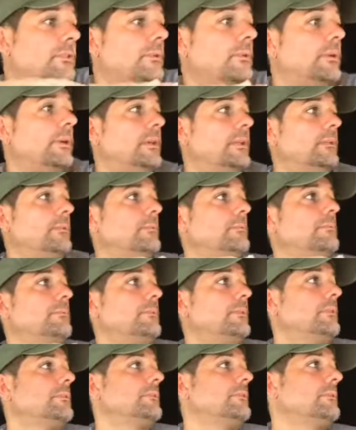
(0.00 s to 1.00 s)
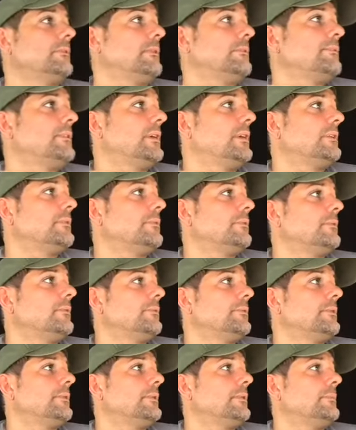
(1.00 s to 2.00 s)
go ahead and raise our left hand
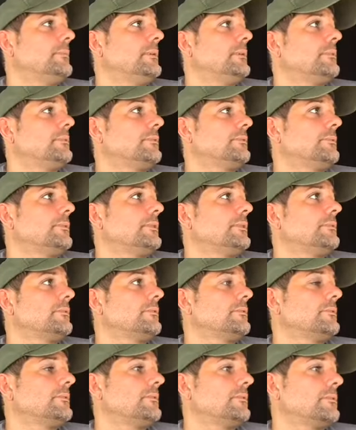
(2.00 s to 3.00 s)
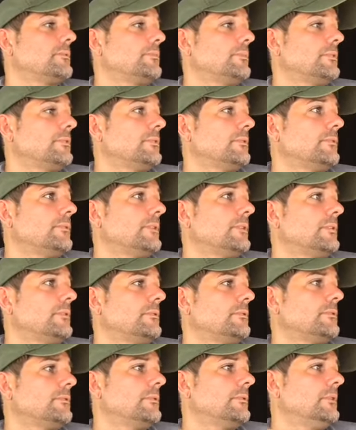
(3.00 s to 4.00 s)
over it about 3 inches and spread your
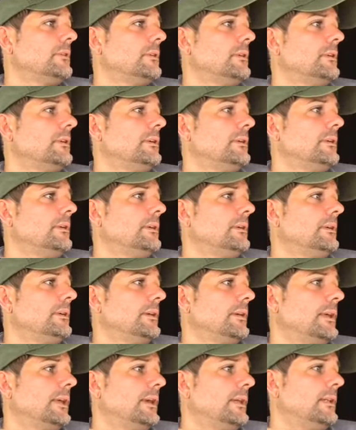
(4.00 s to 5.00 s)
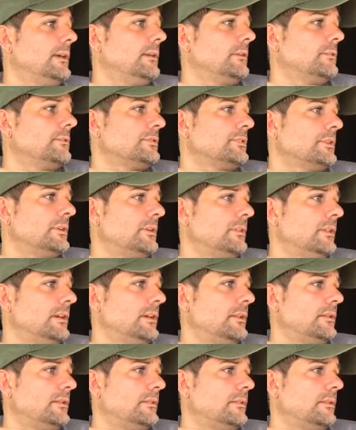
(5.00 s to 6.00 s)
fingers. Again, energy
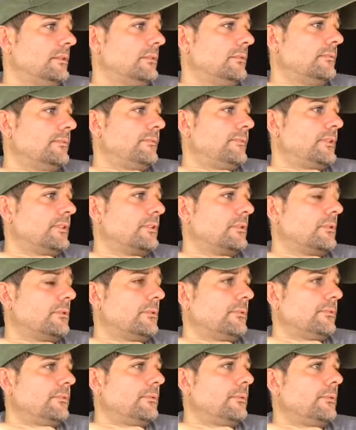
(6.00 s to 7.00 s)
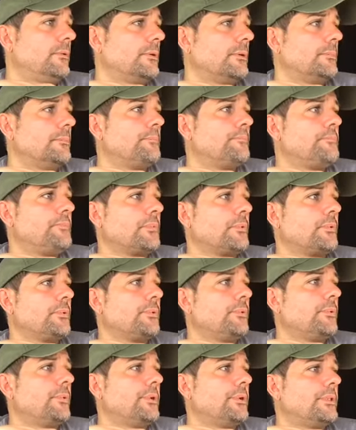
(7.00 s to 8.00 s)
that is in physical form
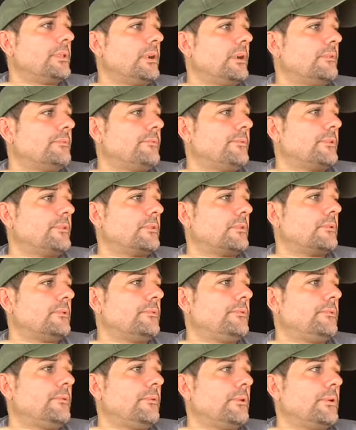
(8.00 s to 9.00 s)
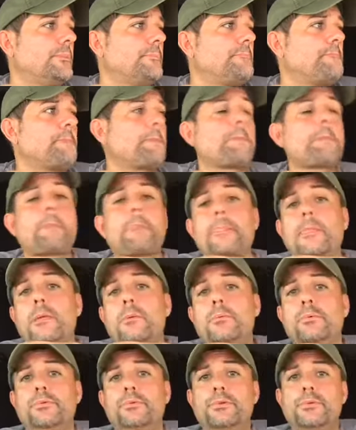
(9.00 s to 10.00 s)
or non-physical form
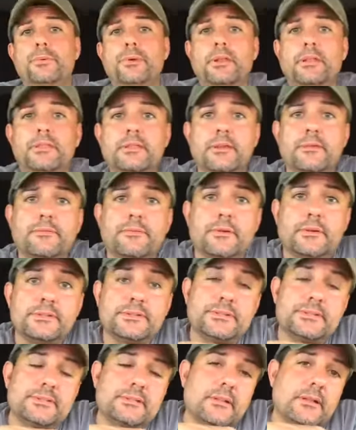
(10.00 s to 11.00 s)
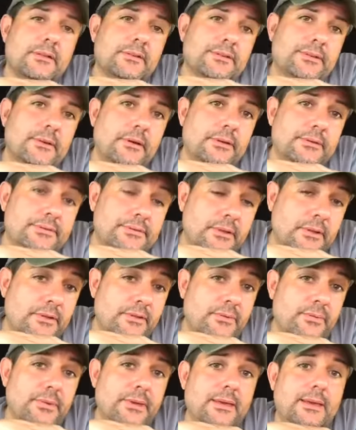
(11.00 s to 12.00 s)
will do anything for us as long
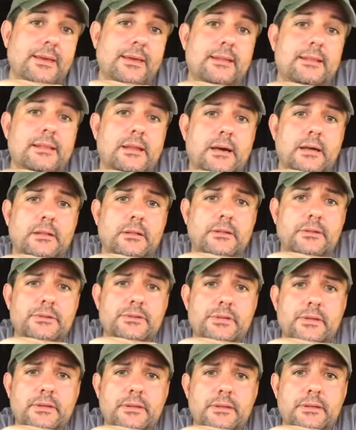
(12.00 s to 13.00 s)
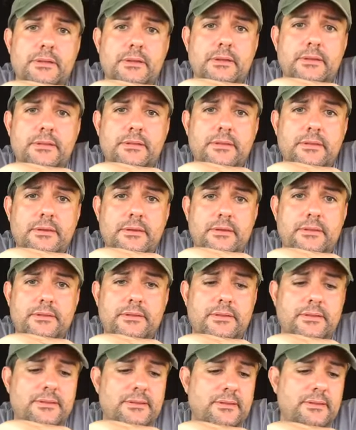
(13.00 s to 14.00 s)
as we acknowledge its
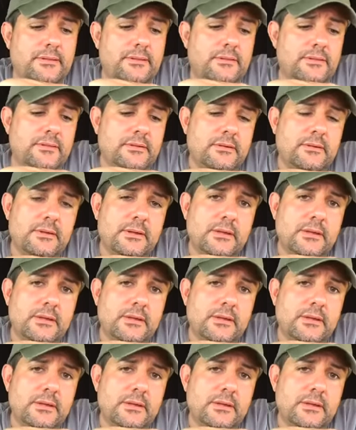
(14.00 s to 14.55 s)
existence.